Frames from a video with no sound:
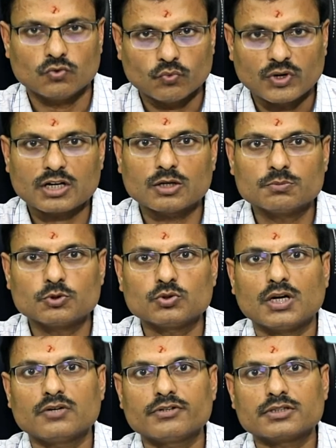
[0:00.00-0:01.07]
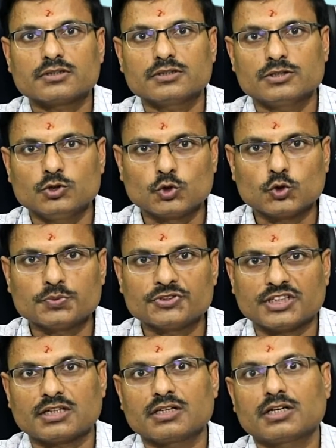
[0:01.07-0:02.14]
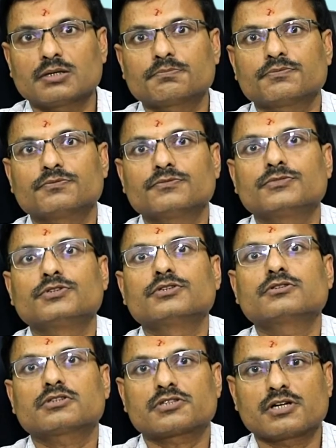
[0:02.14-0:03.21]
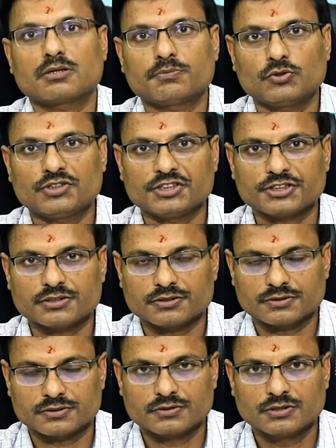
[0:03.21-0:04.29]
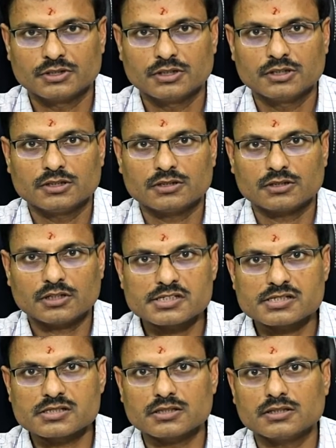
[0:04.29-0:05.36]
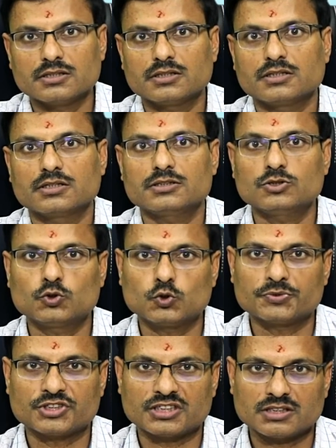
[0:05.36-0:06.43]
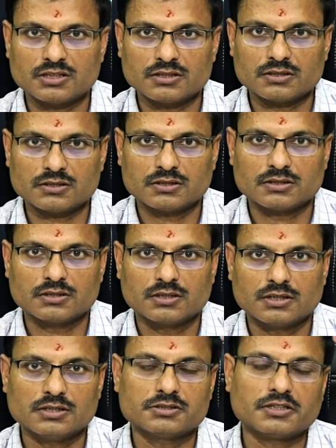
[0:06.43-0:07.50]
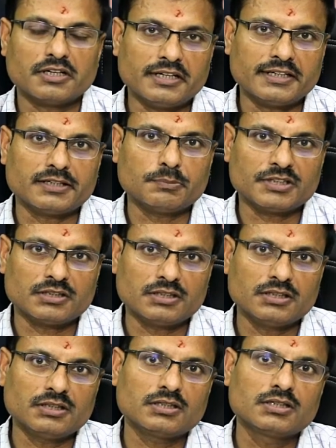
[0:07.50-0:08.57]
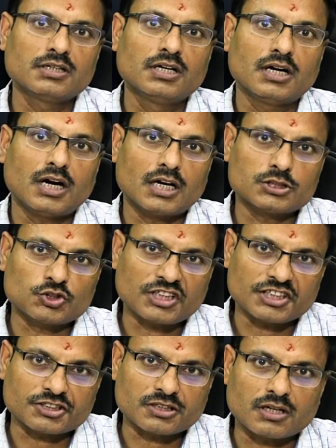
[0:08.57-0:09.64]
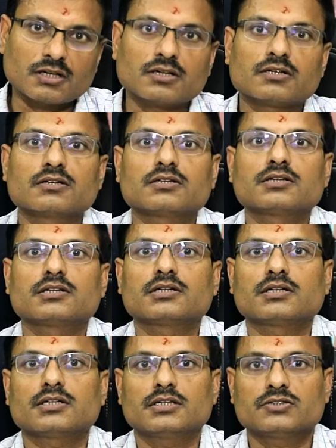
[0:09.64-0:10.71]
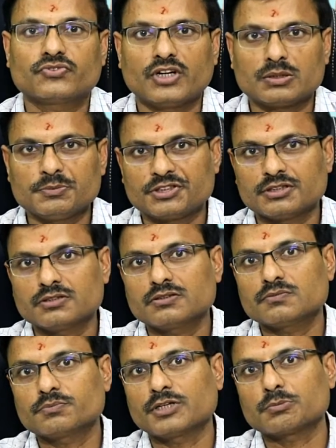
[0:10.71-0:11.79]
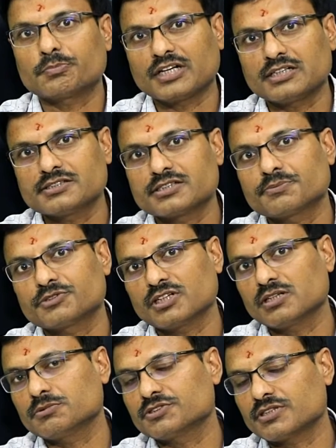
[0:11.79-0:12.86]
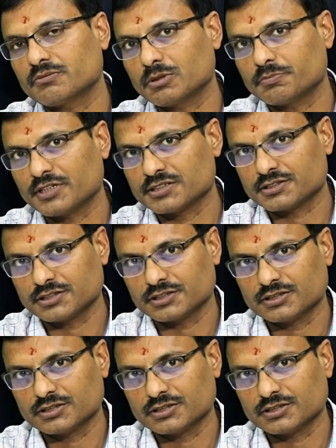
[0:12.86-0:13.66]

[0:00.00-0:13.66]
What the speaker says: Welcome to our YouTube channel of Trishla Foundation. This YouTube channel is related with the educational information for parents of children with cerebral palsy.